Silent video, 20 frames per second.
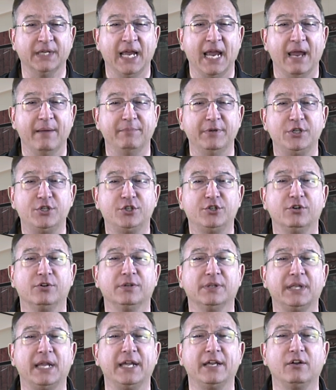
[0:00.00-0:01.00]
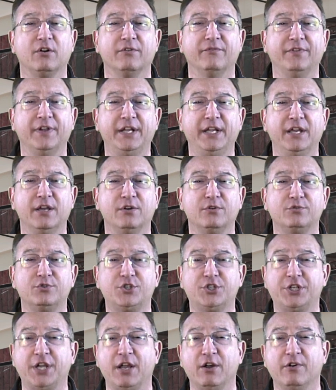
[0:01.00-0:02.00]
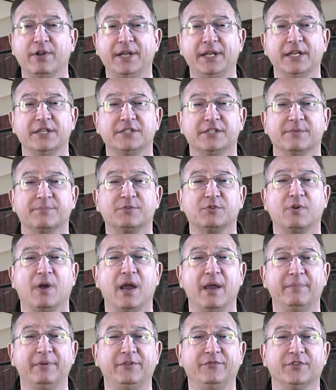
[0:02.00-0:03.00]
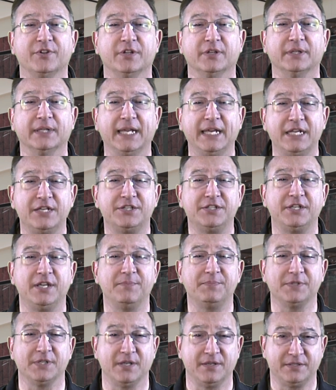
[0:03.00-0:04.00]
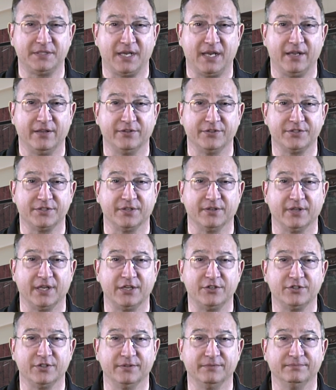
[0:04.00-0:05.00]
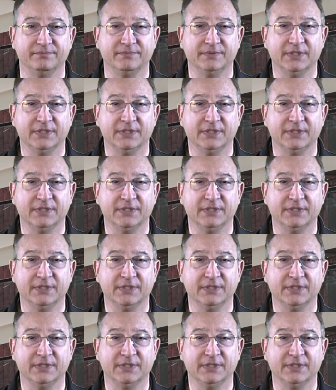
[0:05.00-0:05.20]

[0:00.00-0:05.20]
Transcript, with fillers: And be sure to like our video, share it, and subscribe it for the latest tips on tile installation.